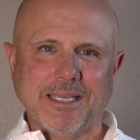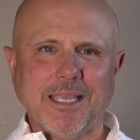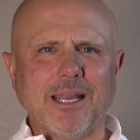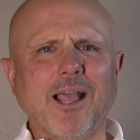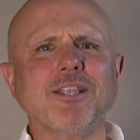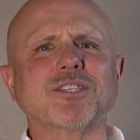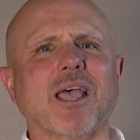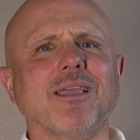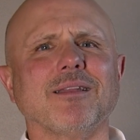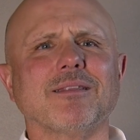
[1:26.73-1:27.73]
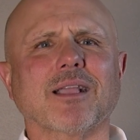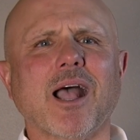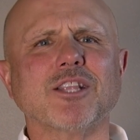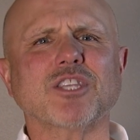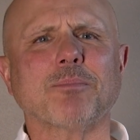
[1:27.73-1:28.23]
In hindsight, the
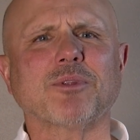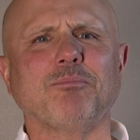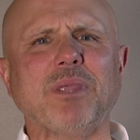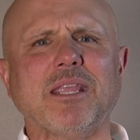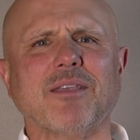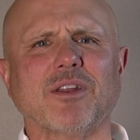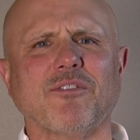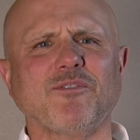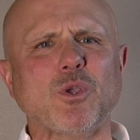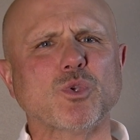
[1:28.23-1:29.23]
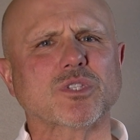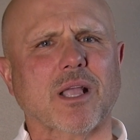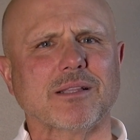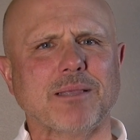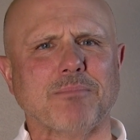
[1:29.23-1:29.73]
concept of being given a few
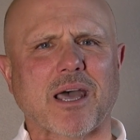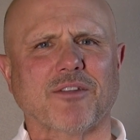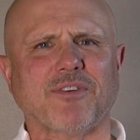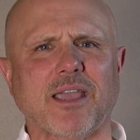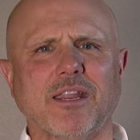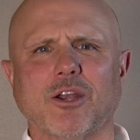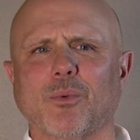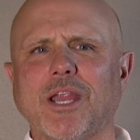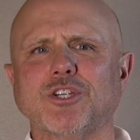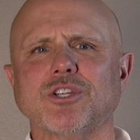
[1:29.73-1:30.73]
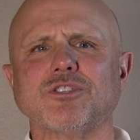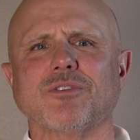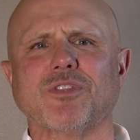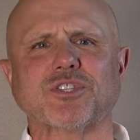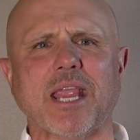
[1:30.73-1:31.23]
slightly modified iterations
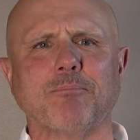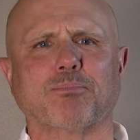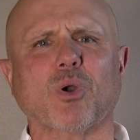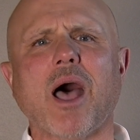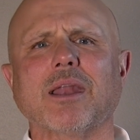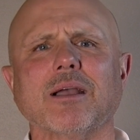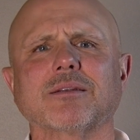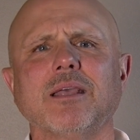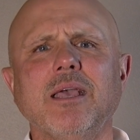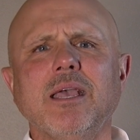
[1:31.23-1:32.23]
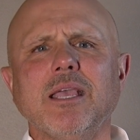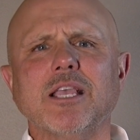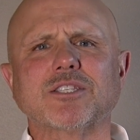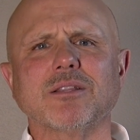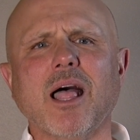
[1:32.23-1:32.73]
of the same product
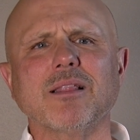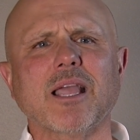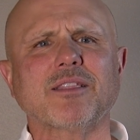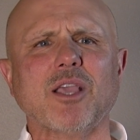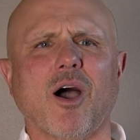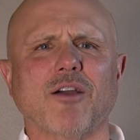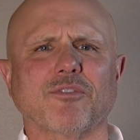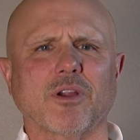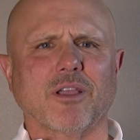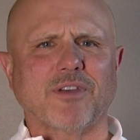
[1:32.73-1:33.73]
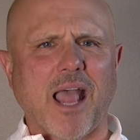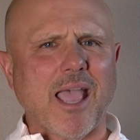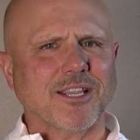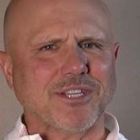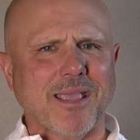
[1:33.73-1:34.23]
is a lot like the offering of an
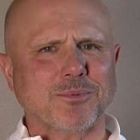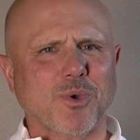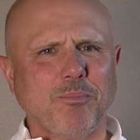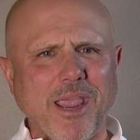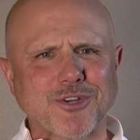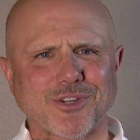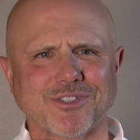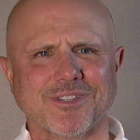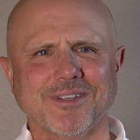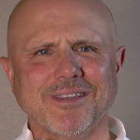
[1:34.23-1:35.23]
eye exam to a patient.